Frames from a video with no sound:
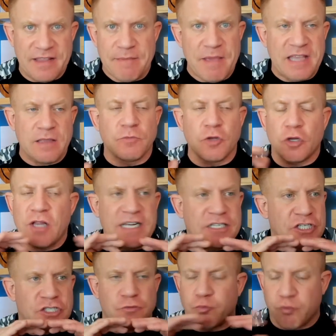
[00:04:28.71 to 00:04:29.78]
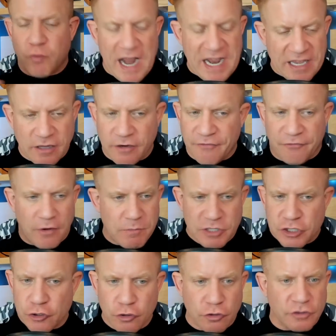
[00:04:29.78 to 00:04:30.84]
They make them look like just regular
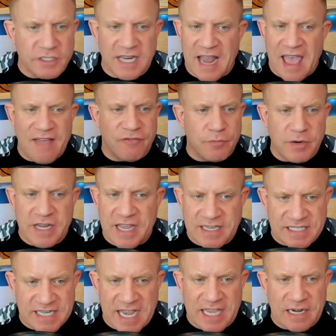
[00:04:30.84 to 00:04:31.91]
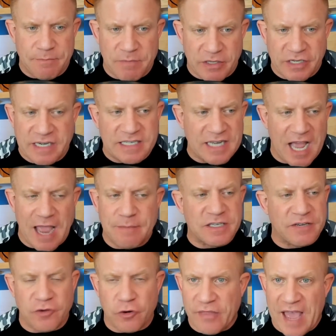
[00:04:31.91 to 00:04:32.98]
pharmaceuticals that everybody has taken a million
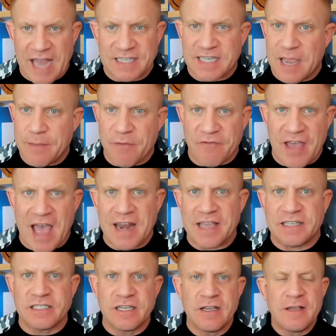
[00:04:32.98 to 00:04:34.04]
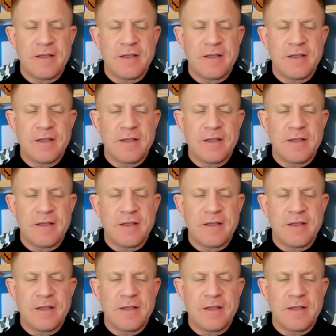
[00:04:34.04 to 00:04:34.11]
times if you're that type of addict.